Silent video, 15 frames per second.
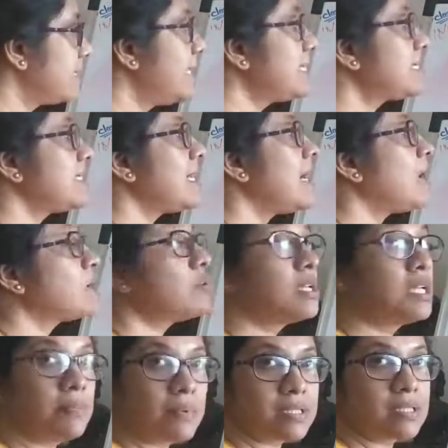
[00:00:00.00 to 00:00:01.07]
Let's see how to
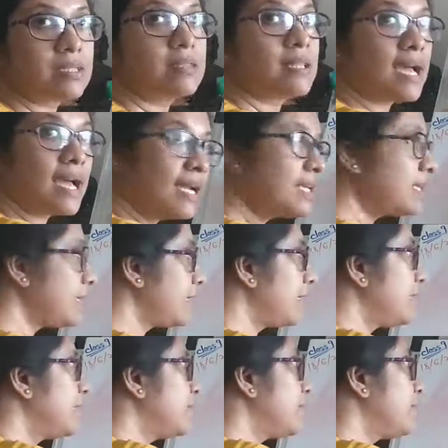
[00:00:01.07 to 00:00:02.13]
represent that
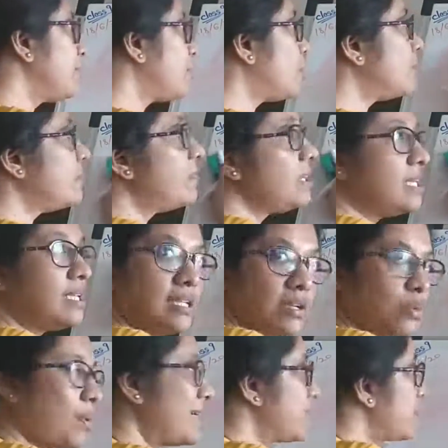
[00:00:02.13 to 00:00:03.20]
in form of a linear
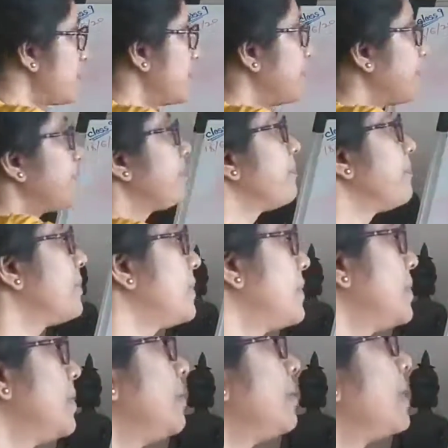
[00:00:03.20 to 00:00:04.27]
equation.
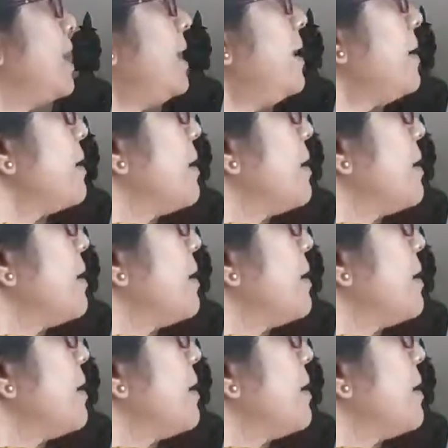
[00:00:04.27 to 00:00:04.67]
Okay?